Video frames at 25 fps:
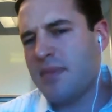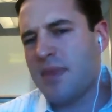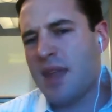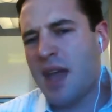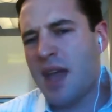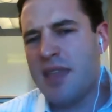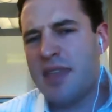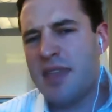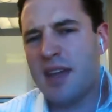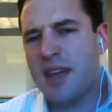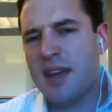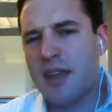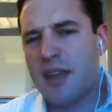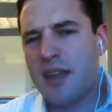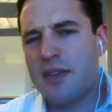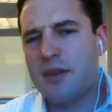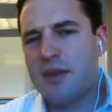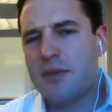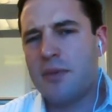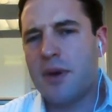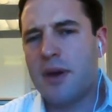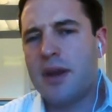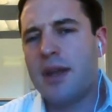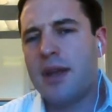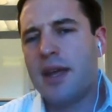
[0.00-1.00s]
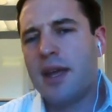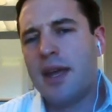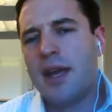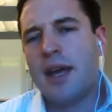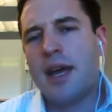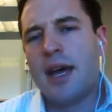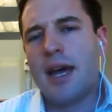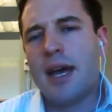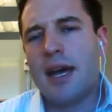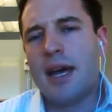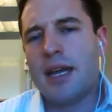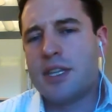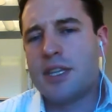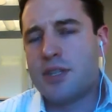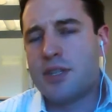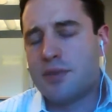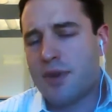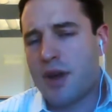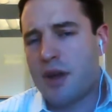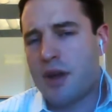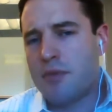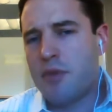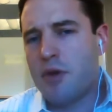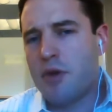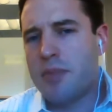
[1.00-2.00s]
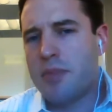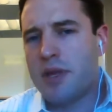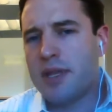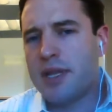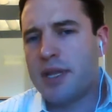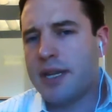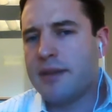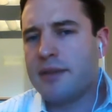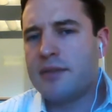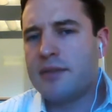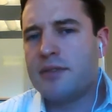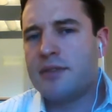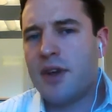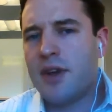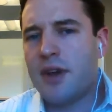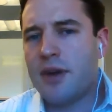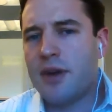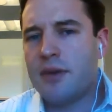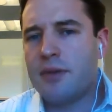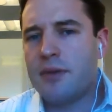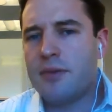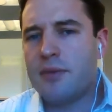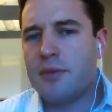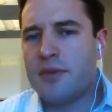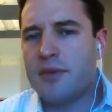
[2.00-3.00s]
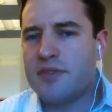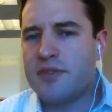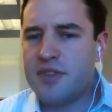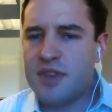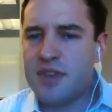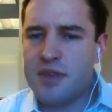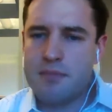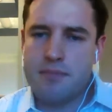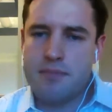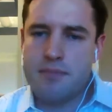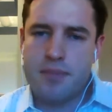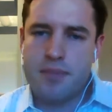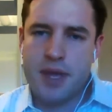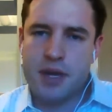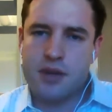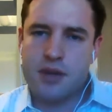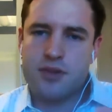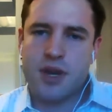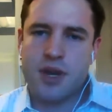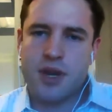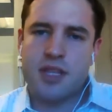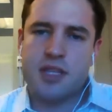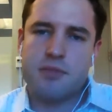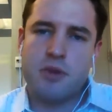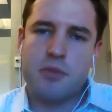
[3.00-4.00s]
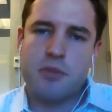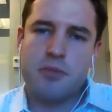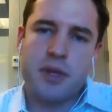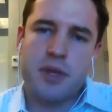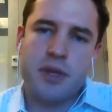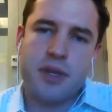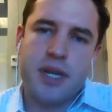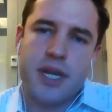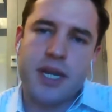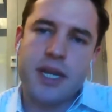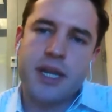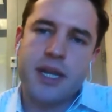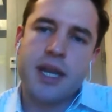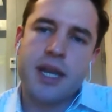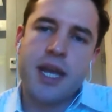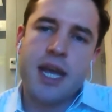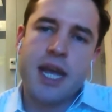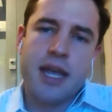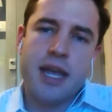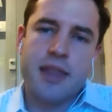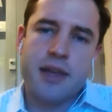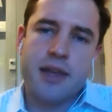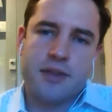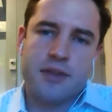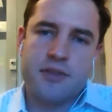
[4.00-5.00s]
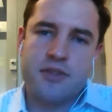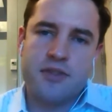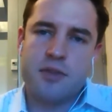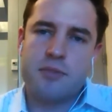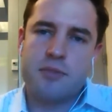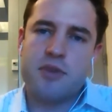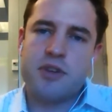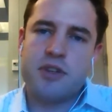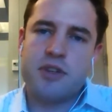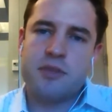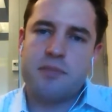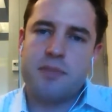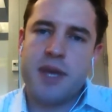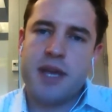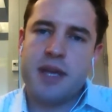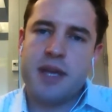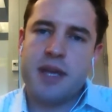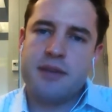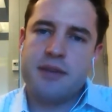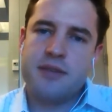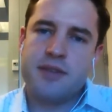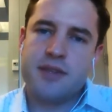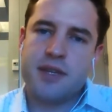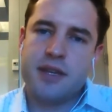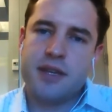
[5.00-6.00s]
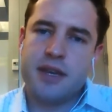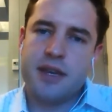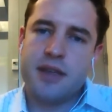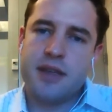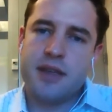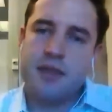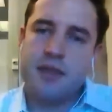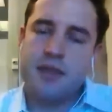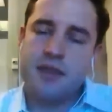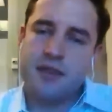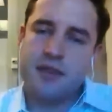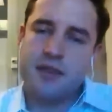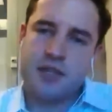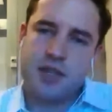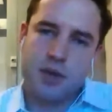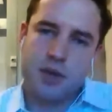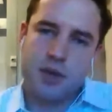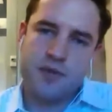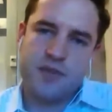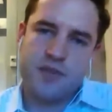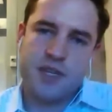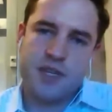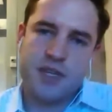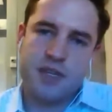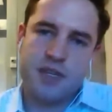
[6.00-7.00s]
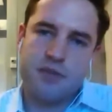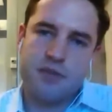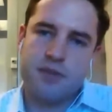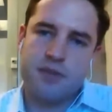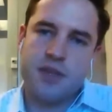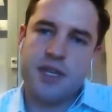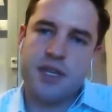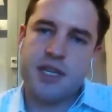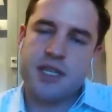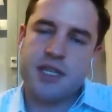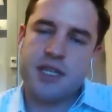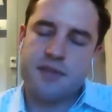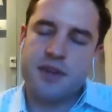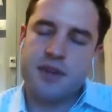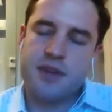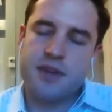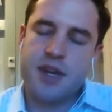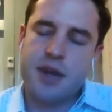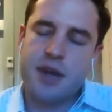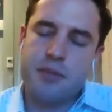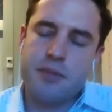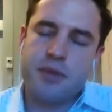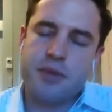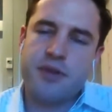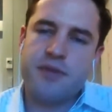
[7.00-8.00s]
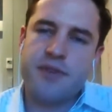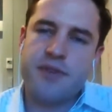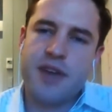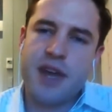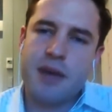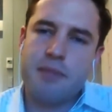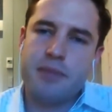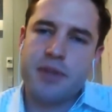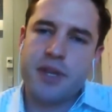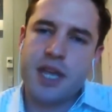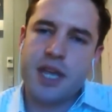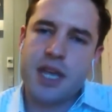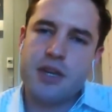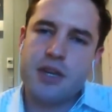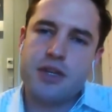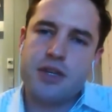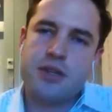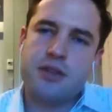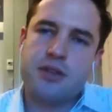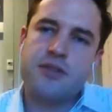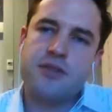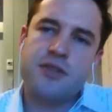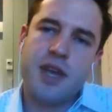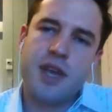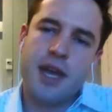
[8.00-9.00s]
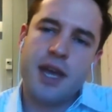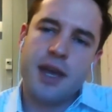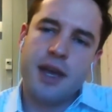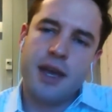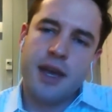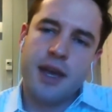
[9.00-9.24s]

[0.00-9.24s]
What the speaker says: I think another one is around mobility. So we've seen big trends in mobility in the consumer space. This year we've seen the release of a number of applications